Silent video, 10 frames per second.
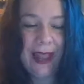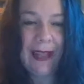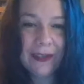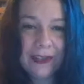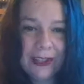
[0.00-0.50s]

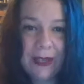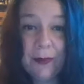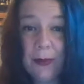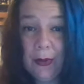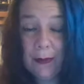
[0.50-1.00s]
energy
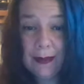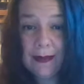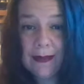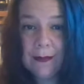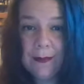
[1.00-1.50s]
and
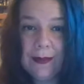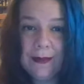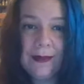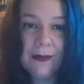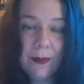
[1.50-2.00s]
purpose
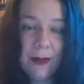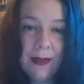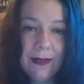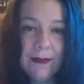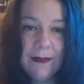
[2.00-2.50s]
builds
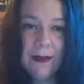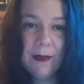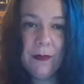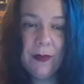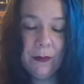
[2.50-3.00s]
upon
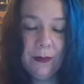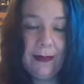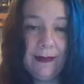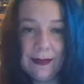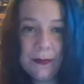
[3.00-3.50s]
when we're
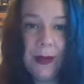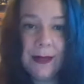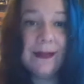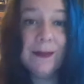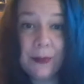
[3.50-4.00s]
in this
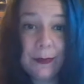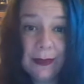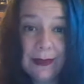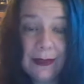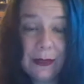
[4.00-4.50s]
present
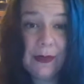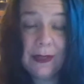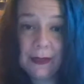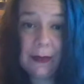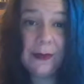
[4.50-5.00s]
moment
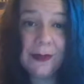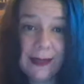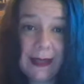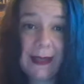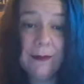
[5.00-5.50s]
using those
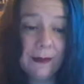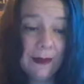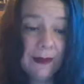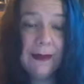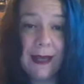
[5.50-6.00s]
same
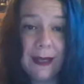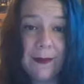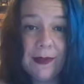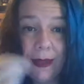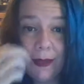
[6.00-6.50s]

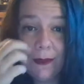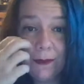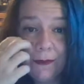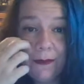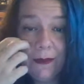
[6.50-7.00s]
types
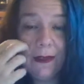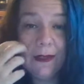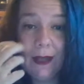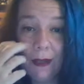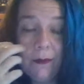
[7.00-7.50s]
of
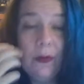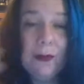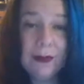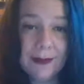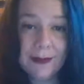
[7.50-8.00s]

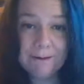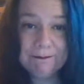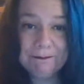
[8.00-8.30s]
formulas.